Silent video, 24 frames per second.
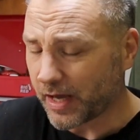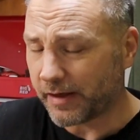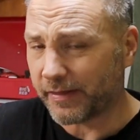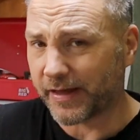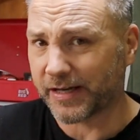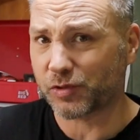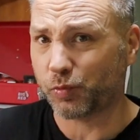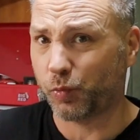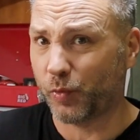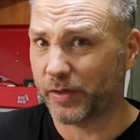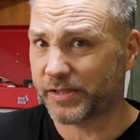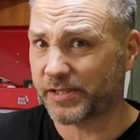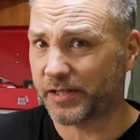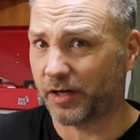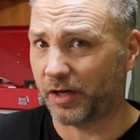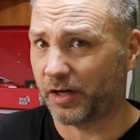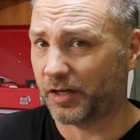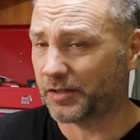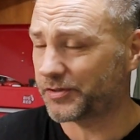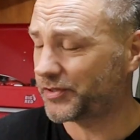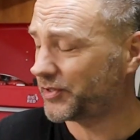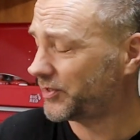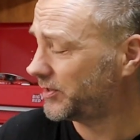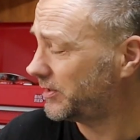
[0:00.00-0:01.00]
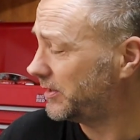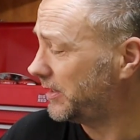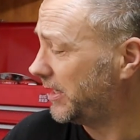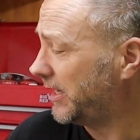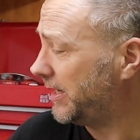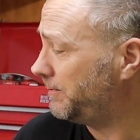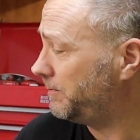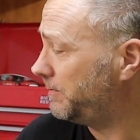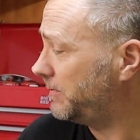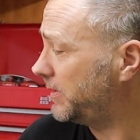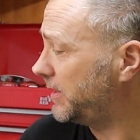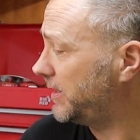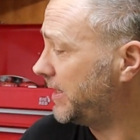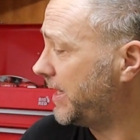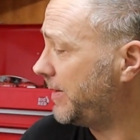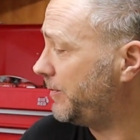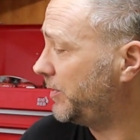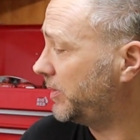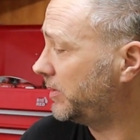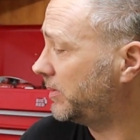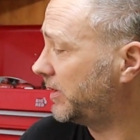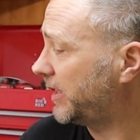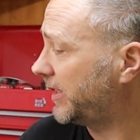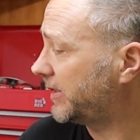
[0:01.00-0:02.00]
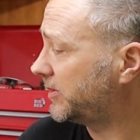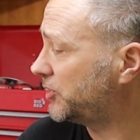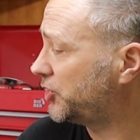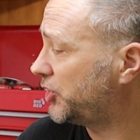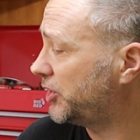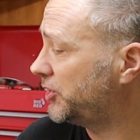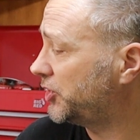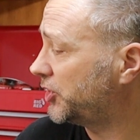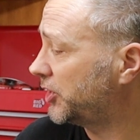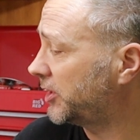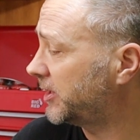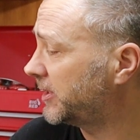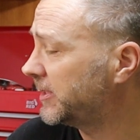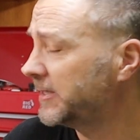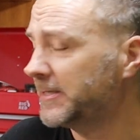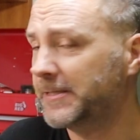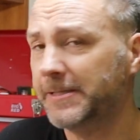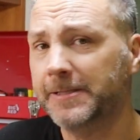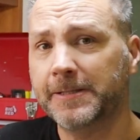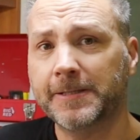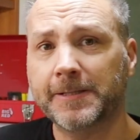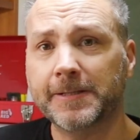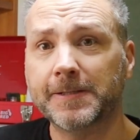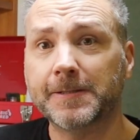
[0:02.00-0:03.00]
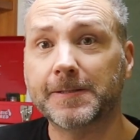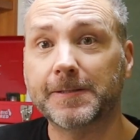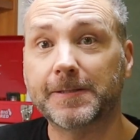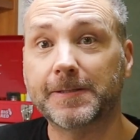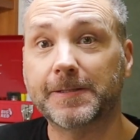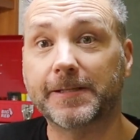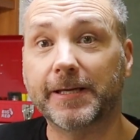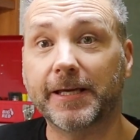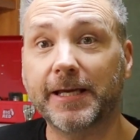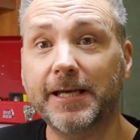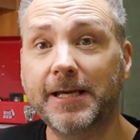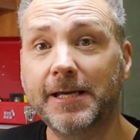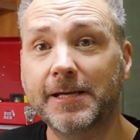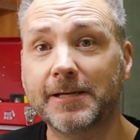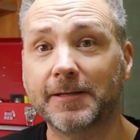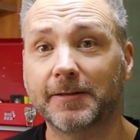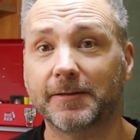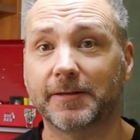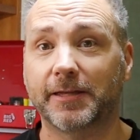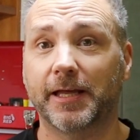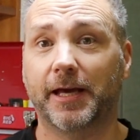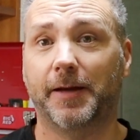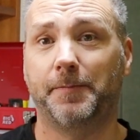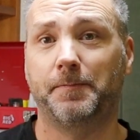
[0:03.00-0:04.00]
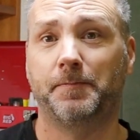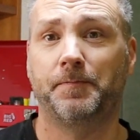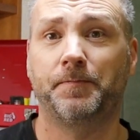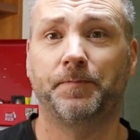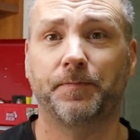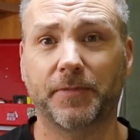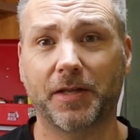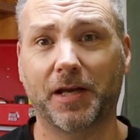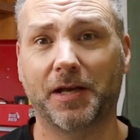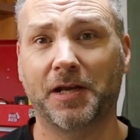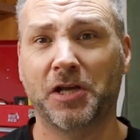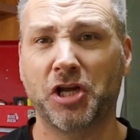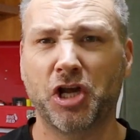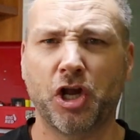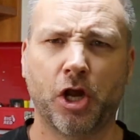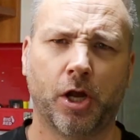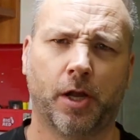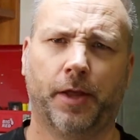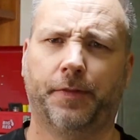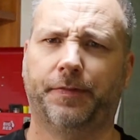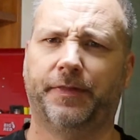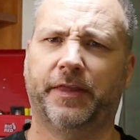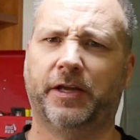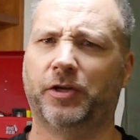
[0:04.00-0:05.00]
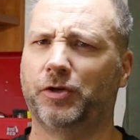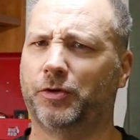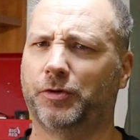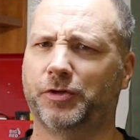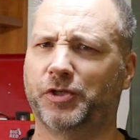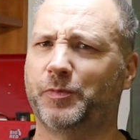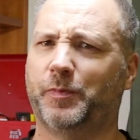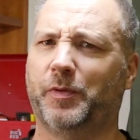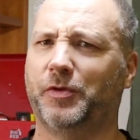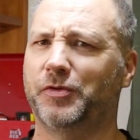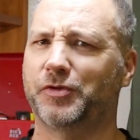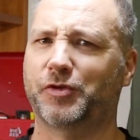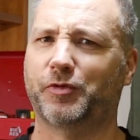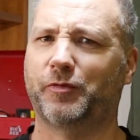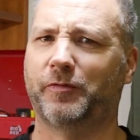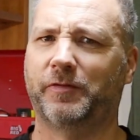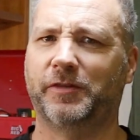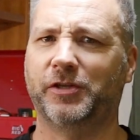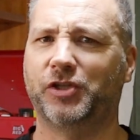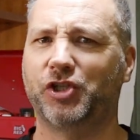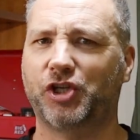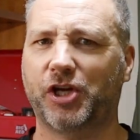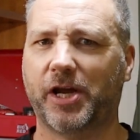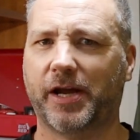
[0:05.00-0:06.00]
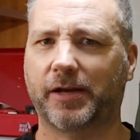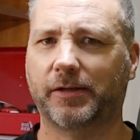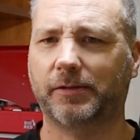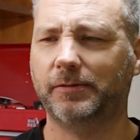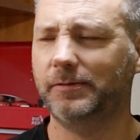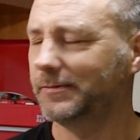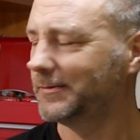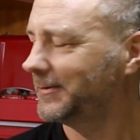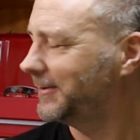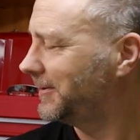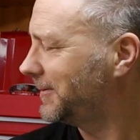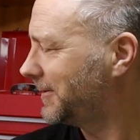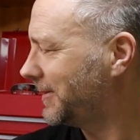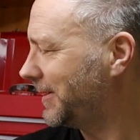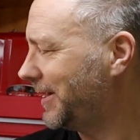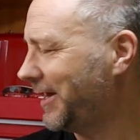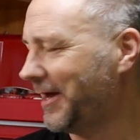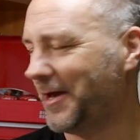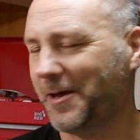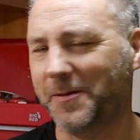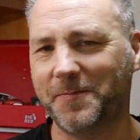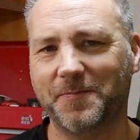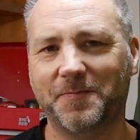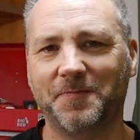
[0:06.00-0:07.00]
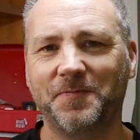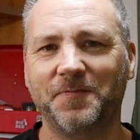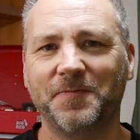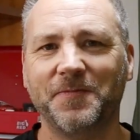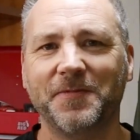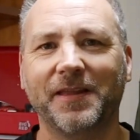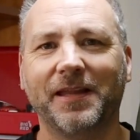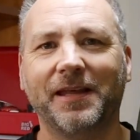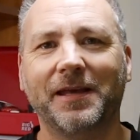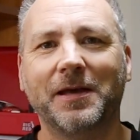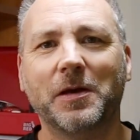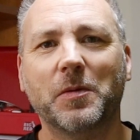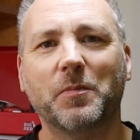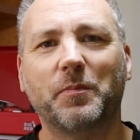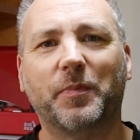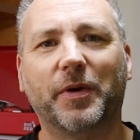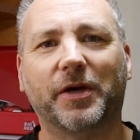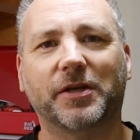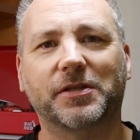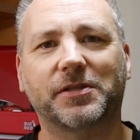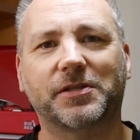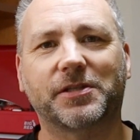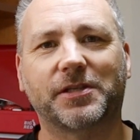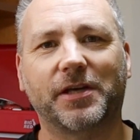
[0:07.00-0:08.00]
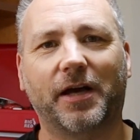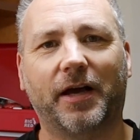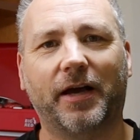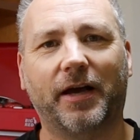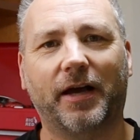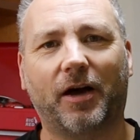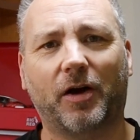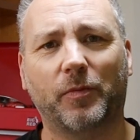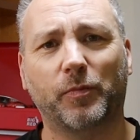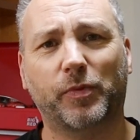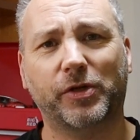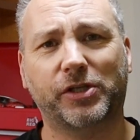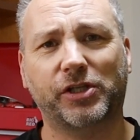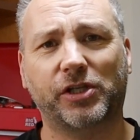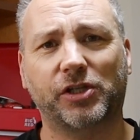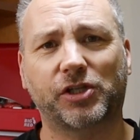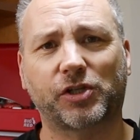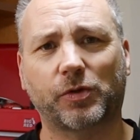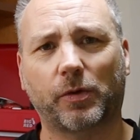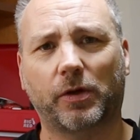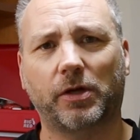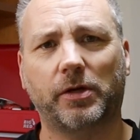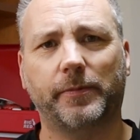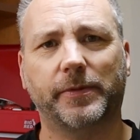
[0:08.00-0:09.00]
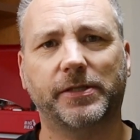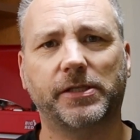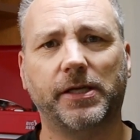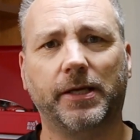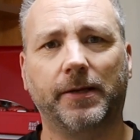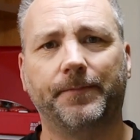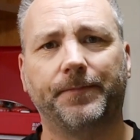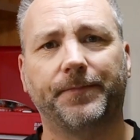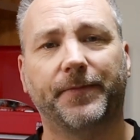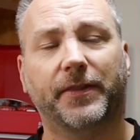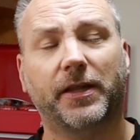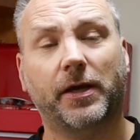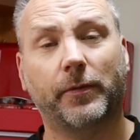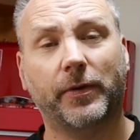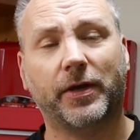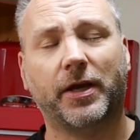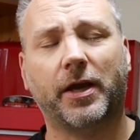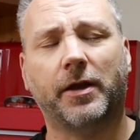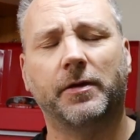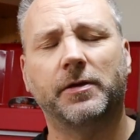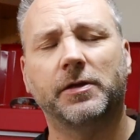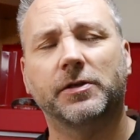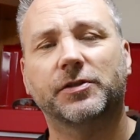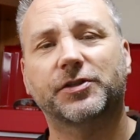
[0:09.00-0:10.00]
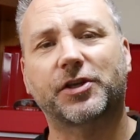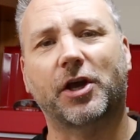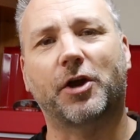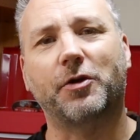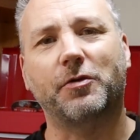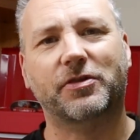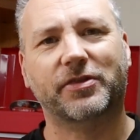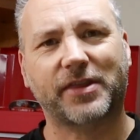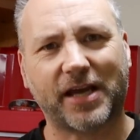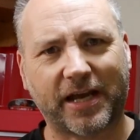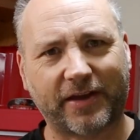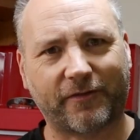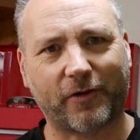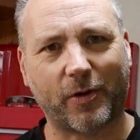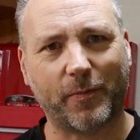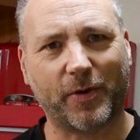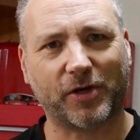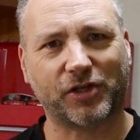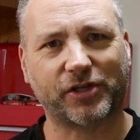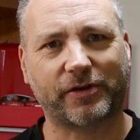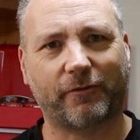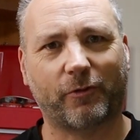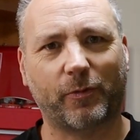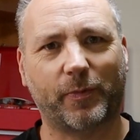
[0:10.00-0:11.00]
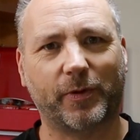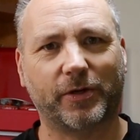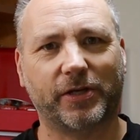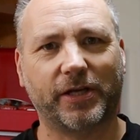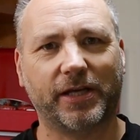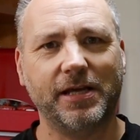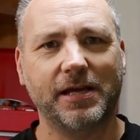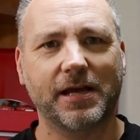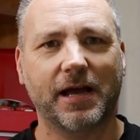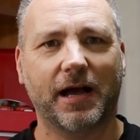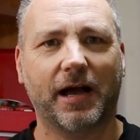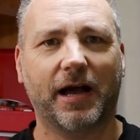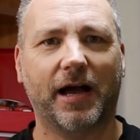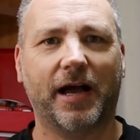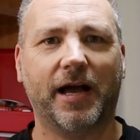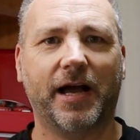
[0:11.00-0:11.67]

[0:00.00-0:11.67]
That's Wittard's lemon and ginger tea. They're not a sponsor of the channel. I'm British, so I like my tea. There we go. So thank you very much, everybody.